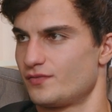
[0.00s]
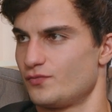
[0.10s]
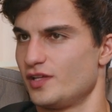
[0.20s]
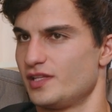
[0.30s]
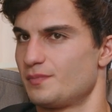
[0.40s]

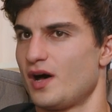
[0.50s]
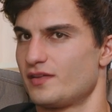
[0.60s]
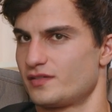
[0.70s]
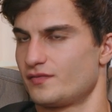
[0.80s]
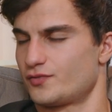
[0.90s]
really
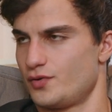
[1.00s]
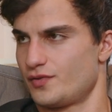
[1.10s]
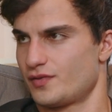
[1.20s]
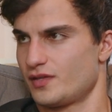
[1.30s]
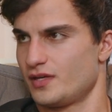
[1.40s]
positive
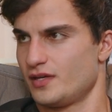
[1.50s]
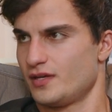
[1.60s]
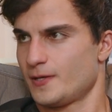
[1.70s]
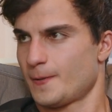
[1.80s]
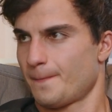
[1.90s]
truth
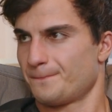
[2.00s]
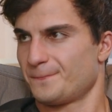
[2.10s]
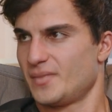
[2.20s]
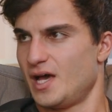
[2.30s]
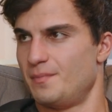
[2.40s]

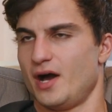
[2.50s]
about